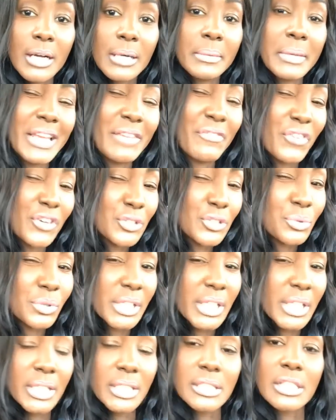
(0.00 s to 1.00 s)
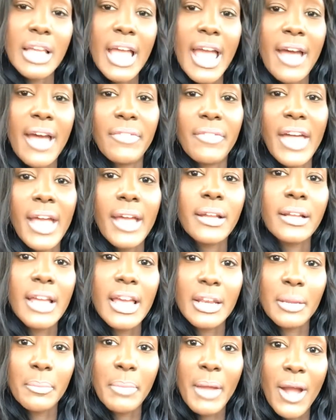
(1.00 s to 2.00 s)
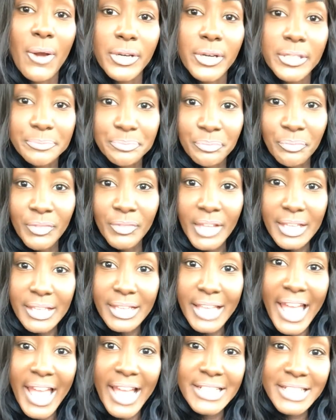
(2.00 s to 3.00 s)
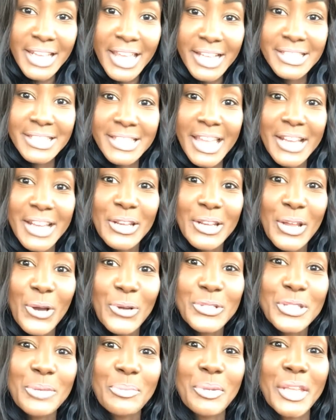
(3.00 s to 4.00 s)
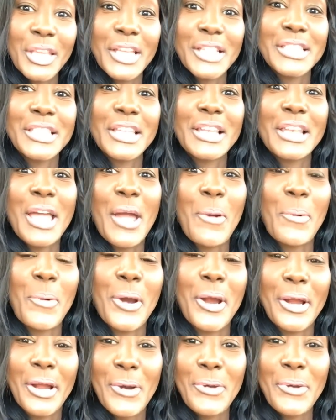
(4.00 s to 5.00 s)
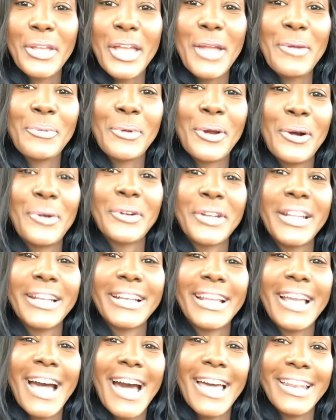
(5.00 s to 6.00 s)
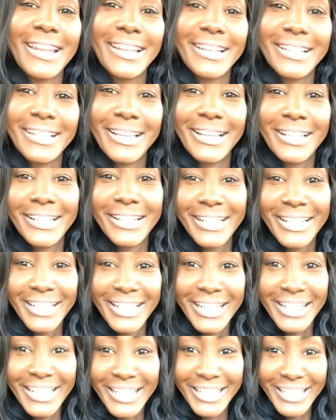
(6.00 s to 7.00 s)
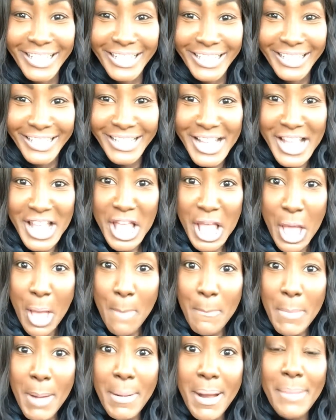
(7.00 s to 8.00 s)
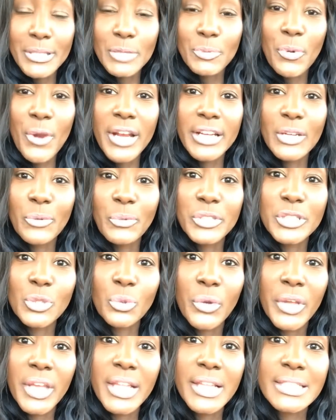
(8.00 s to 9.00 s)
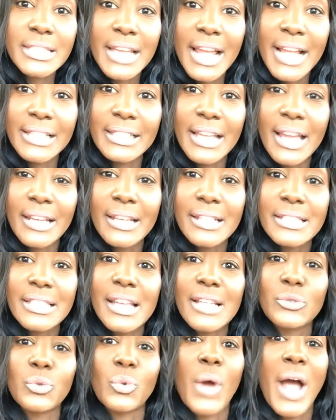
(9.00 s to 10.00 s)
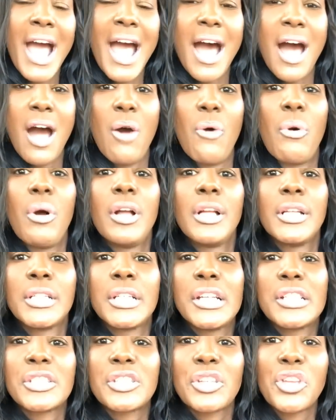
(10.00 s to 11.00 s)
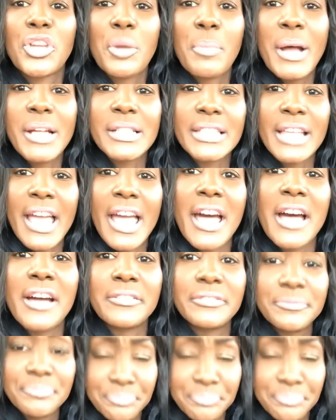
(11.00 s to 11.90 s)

it feels really good to have that kind of power. Hashtag say no to BET Network. Okay, Ronan, got it. My mom is pregnant with twins, Tyliana says. Wow. So you're about to have